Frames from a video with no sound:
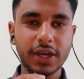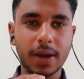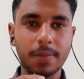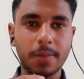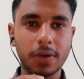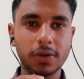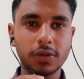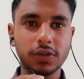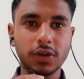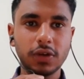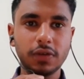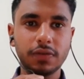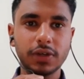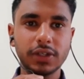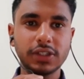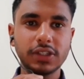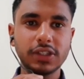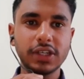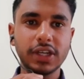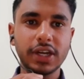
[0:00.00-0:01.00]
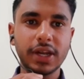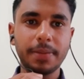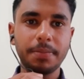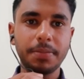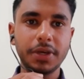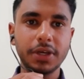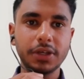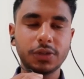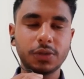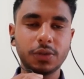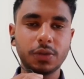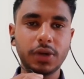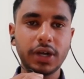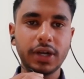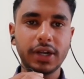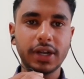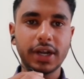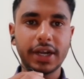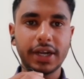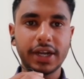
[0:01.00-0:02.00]
I'm also a first year MBA
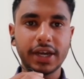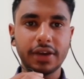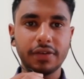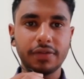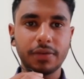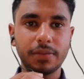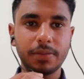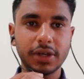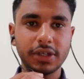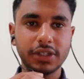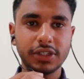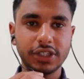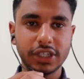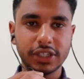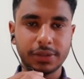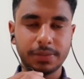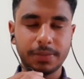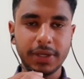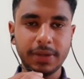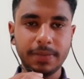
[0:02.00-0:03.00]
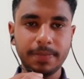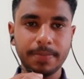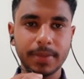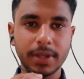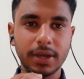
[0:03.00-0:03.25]
student at IFMR GSB.